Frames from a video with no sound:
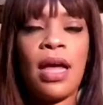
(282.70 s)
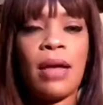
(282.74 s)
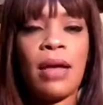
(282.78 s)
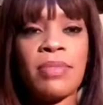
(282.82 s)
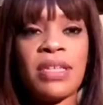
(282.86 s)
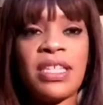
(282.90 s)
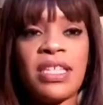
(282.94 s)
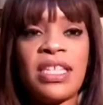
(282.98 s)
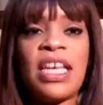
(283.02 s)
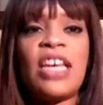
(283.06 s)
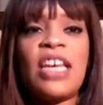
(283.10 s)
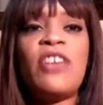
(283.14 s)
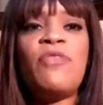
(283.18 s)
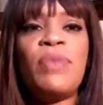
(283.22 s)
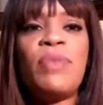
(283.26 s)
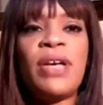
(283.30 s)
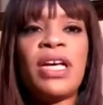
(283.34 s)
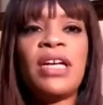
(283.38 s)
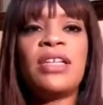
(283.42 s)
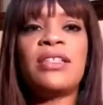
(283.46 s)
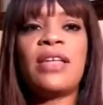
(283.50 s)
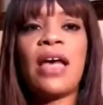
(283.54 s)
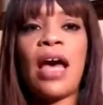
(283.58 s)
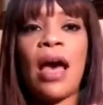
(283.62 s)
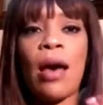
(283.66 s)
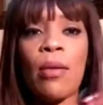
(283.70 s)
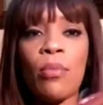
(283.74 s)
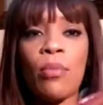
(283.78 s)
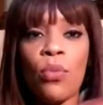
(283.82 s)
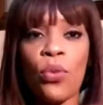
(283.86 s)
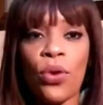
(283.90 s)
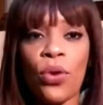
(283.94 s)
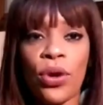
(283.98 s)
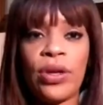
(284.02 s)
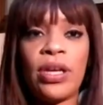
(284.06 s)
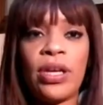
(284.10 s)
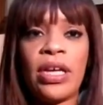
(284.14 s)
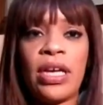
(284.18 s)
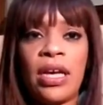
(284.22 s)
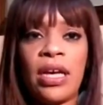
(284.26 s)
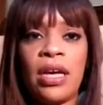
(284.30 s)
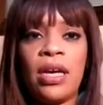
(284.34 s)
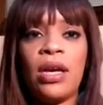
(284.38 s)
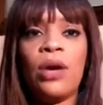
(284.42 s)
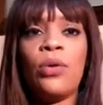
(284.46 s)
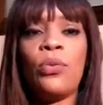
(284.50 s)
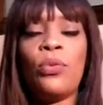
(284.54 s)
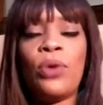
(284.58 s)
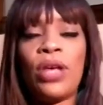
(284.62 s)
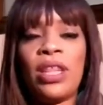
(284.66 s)
I'm safe because I'm
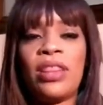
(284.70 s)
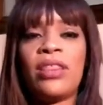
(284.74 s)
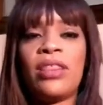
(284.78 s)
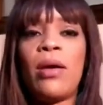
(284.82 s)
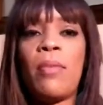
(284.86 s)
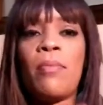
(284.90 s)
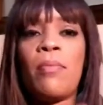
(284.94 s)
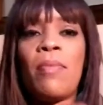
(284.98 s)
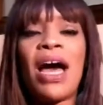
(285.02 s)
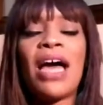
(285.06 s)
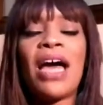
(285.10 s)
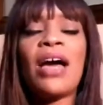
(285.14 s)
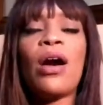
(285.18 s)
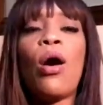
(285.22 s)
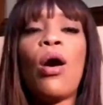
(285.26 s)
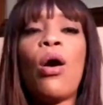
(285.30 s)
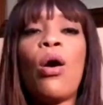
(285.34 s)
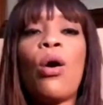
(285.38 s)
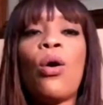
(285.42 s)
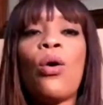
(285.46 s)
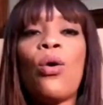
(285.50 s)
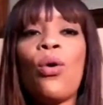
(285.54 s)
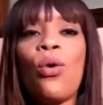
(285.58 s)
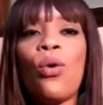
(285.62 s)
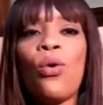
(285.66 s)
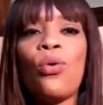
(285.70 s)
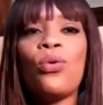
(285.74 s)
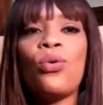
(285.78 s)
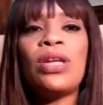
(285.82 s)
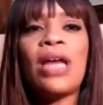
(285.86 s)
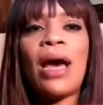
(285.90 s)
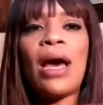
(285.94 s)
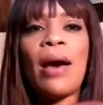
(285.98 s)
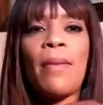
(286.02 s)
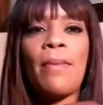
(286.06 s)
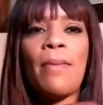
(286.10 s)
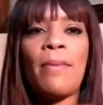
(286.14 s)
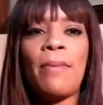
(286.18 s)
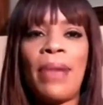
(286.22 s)
working with my own